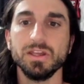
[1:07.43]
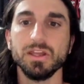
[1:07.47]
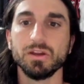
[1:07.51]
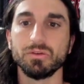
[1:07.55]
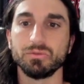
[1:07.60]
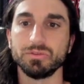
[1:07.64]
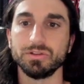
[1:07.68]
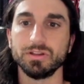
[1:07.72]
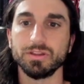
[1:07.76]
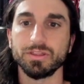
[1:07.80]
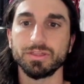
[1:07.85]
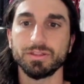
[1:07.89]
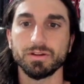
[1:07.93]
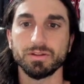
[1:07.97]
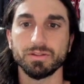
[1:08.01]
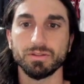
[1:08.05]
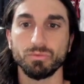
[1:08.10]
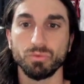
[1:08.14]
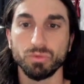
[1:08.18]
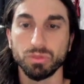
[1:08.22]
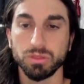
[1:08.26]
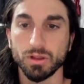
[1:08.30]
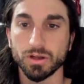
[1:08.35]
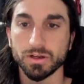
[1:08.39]
When you
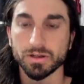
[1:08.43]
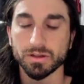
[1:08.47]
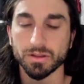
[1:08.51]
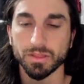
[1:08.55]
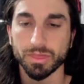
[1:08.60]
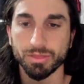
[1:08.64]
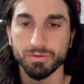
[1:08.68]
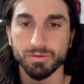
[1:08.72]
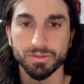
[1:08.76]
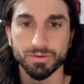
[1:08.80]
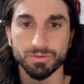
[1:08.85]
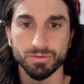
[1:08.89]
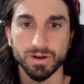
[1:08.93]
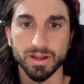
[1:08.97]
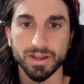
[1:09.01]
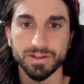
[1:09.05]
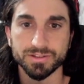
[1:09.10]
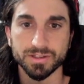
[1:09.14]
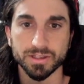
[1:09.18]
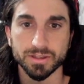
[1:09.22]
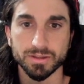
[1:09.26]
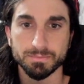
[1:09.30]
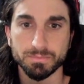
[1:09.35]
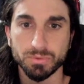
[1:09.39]
look through the
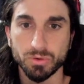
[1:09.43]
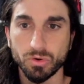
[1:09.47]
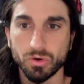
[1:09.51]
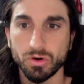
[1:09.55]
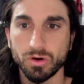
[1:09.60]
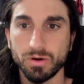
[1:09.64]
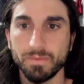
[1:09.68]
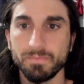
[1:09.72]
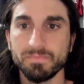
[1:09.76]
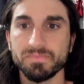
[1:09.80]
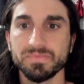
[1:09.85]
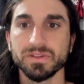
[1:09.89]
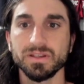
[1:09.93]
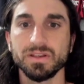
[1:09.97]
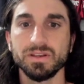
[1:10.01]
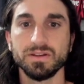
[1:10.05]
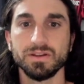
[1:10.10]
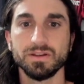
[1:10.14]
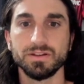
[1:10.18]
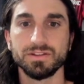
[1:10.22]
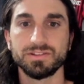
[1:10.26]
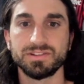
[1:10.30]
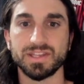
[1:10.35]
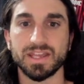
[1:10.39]
rest of the poll,
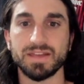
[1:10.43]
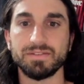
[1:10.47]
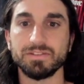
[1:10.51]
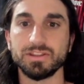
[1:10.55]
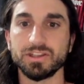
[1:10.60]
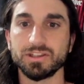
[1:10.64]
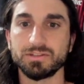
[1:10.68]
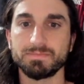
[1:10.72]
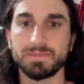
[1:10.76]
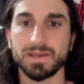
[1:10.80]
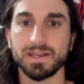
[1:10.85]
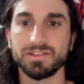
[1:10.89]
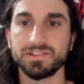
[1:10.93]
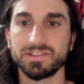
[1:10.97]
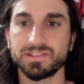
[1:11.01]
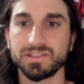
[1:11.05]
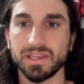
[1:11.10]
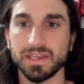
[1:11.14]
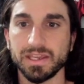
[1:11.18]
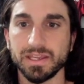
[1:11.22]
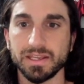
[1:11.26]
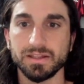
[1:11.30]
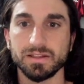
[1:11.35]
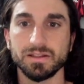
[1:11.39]
7 is Penn
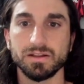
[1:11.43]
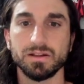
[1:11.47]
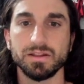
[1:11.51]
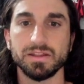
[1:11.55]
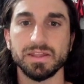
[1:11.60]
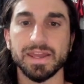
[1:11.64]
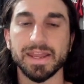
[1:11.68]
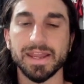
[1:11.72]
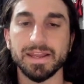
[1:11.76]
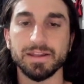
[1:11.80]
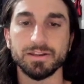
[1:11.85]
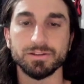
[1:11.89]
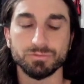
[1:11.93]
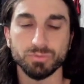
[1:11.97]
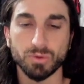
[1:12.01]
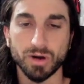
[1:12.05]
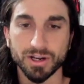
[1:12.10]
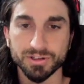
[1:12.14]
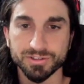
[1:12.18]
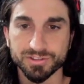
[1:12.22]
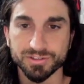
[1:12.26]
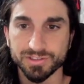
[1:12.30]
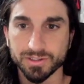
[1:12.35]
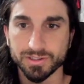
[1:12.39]
State, 8 is
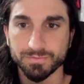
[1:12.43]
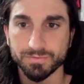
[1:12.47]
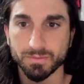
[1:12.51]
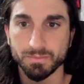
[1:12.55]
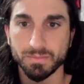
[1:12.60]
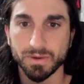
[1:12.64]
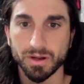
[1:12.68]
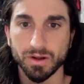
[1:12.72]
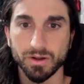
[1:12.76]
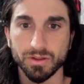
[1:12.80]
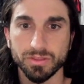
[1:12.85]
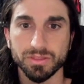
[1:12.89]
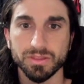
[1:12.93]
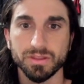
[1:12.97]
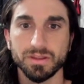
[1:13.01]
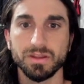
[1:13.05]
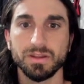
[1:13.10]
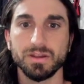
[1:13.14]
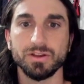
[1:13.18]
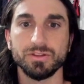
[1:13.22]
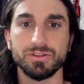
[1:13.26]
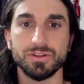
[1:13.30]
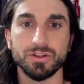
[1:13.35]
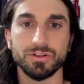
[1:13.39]
Washington for both,
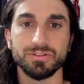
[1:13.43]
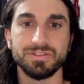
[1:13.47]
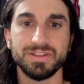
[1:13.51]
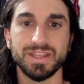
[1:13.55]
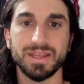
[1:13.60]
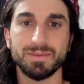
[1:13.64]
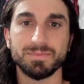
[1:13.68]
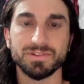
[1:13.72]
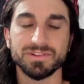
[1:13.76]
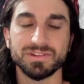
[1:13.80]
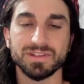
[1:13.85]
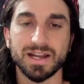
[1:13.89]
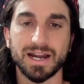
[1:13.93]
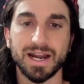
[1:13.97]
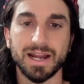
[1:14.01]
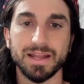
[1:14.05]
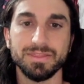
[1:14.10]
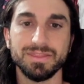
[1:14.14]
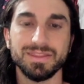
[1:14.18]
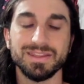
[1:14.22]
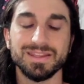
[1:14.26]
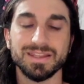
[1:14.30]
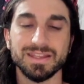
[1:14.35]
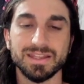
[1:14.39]
Notre Dame is
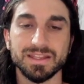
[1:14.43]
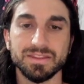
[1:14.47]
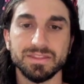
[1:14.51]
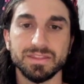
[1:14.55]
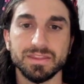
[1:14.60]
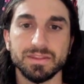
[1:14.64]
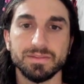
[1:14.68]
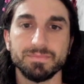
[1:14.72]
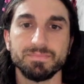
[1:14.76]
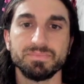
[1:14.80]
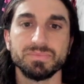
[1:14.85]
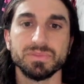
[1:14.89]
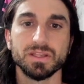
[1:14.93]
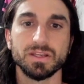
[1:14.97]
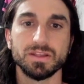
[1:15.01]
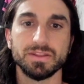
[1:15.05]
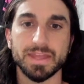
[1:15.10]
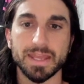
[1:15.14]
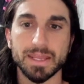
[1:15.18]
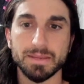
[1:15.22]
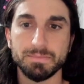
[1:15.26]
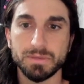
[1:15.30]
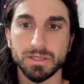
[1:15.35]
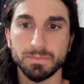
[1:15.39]
9 in
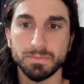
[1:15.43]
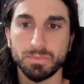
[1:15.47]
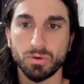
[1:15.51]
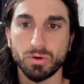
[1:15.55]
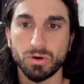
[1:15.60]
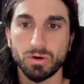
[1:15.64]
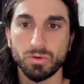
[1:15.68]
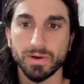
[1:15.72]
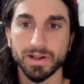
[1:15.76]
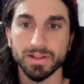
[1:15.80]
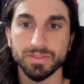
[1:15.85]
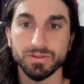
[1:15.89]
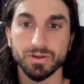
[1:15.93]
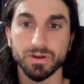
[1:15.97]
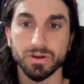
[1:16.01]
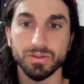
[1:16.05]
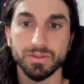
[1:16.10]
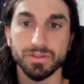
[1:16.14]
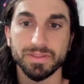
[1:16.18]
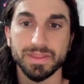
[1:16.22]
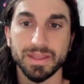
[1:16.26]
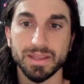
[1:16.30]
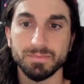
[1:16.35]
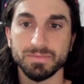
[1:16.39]
the AP poll, while
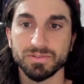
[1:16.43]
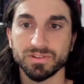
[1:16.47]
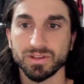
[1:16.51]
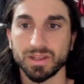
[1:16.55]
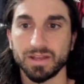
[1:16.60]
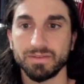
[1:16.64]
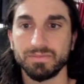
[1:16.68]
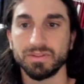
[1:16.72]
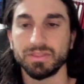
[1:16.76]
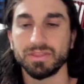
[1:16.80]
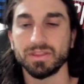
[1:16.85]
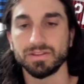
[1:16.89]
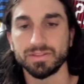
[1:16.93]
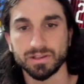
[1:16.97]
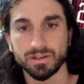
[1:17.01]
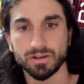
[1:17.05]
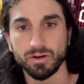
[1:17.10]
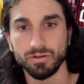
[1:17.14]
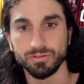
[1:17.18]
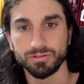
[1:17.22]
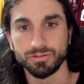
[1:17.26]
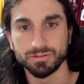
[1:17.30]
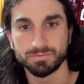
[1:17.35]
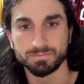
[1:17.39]
Notre Dame is 11th in the
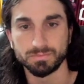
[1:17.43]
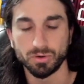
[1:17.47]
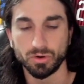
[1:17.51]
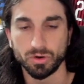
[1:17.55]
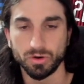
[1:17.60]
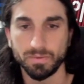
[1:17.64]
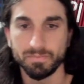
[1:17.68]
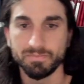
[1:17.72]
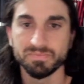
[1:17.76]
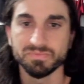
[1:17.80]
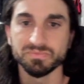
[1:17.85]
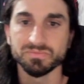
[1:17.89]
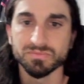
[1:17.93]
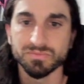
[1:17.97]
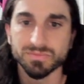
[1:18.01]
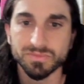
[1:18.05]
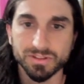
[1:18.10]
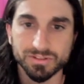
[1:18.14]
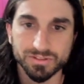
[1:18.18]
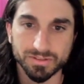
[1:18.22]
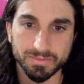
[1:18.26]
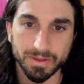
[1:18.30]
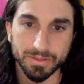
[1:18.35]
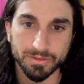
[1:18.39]
coaches poll.
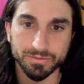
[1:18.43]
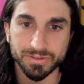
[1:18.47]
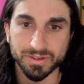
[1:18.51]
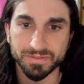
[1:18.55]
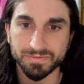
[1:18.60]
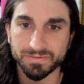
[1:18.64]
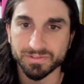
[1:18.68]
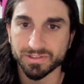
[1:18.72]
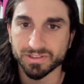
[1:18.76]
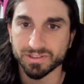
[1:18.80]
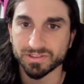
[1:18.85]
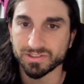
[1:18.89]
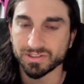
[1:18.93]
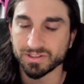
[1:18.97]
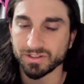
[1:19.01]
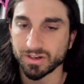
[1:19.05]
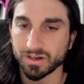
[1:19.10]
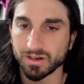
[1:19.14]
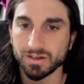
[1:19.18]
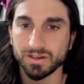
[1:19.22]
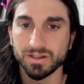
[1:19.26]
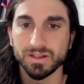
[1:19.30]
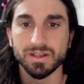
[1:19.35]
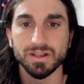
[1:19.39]
Some other differences
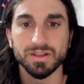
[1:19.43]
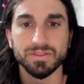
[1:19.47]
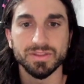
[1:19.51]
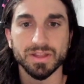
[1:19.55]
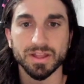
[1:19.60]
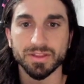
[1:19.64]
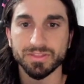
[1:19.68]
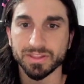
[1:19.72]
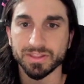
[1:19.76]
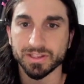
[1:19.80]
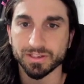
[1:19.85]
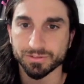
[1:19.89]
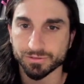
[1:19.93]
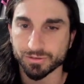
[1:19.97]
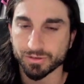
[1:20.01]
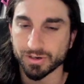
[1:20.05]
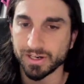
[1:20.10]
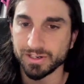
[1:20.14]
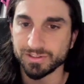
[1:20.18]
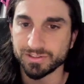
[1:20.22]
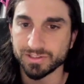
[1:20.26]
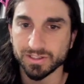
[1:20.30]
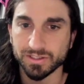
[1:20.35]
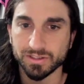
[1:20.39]
here, nothing is
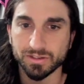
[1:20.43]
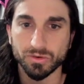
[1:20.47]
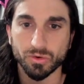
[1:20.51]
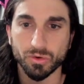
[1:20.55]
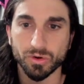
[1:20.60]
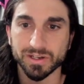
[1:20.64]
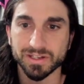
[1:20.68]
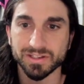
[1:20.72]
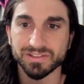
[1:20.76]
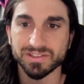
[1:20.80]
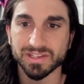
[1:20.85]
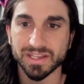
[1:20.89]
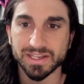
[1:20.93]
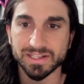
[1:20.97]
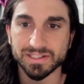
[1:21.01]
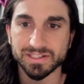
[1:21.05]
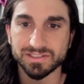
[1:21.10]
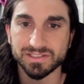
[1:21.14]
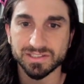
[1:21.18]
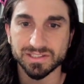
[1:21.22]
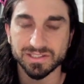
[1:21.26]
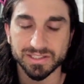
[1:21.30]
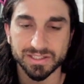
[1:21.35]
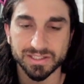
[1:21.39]
crazy. Oregon's
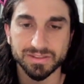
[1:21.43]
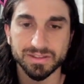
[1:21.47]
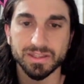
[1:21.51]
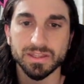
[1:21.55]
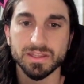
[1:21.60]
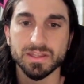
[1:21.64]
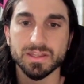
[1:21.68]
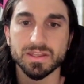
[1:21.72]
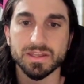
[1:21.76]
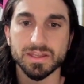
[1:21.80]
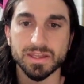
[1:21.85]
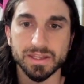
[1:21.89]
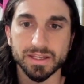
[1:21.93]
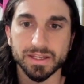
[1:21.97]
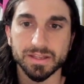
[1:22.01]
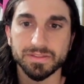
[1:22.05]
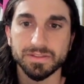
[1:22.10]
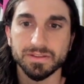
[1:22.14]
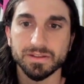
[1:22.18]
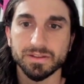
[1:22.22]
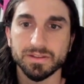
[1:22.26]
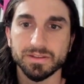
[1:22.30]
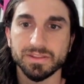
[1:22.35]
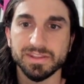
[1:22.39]
18
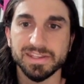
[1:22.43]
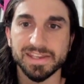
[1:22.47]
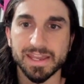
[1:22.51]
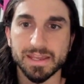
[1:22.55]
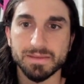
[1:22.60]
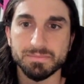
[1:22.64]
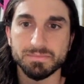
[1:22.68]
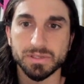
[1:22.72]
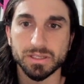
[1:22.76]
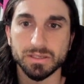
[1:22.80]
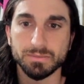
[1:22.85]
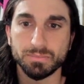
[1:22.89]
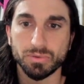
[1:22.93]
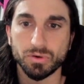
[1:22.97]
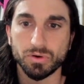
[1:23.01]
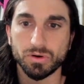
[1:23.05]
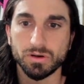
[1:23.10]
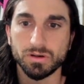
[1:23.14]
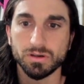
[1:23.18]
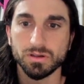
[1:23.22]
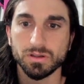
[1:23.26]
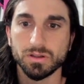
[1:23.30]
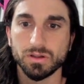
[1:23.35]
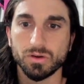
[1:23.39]
in the AP
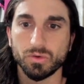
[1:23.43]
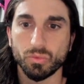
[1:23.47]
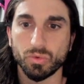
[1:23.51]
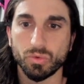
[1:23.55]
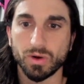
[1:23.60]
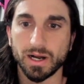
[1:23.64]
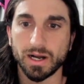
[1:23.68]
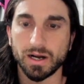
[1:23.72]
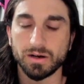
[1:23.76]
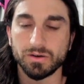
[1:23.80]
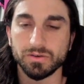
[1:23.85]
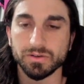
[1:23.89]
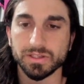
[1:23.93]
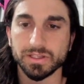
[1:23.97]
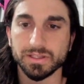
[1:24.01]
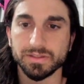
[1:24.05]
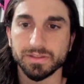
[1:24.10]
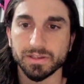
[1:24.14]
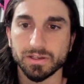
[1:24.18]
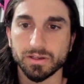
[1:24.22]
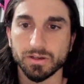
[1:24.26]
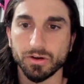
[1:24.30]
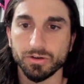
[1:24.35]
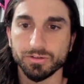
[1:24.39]
poll, while in
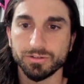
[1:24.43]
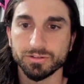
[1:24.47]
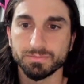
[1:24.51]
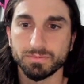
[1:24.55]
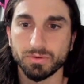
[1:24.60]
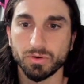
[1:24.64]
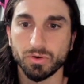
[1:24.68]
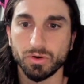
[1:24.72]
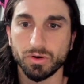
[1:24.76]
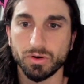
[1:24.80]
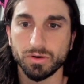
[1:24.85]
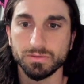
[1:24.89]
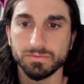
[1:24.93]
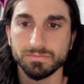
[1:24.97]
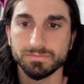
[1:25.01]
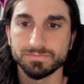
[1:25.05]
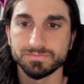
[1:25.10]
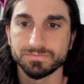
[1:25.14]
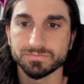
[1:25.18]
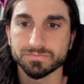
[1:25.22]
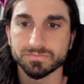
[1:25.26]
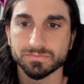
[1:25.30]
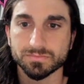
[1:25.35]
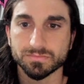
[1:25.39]
the coaches poll,
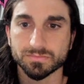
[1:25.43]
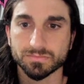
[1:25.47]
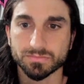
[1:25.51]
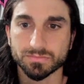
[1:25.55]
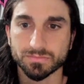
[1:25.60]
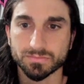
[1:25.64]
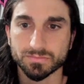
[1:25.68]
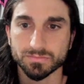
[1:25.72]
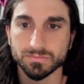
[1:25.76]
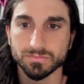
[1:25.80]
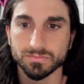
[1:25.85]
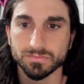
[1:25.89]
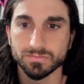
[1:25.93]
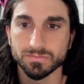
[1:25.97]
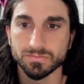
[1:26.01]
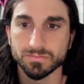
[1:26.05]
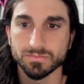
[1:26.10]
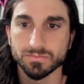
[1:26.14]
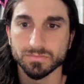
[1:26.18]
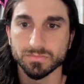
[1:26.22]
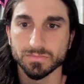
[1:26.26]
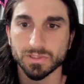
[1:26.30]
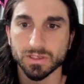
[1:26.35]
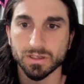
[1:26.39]

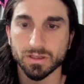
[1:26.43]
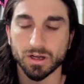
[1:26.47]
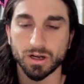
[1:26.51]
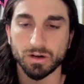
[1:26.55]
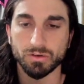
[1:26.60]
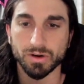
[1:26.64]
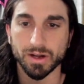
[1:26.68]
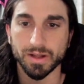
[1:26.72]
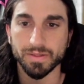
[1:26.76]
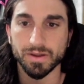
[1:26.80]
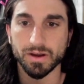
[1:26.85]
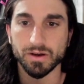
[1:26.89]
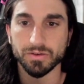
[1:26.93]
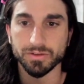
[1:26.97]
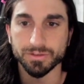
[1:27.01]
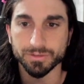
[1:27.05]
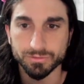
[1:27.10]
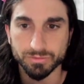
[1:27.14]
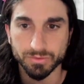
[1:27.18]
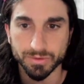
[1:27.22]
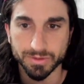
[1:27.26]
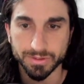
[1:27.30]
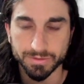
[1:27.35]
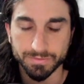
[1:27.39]
Colorado is
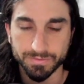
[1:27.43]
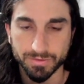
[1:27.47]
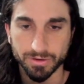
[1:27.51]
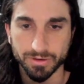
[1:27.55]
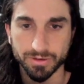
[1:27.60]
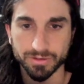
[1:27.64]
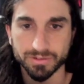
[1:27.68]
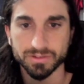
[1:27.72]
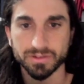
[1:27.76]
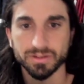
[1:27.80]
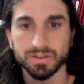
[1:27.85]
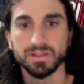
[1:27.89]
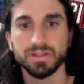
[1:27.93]
21st.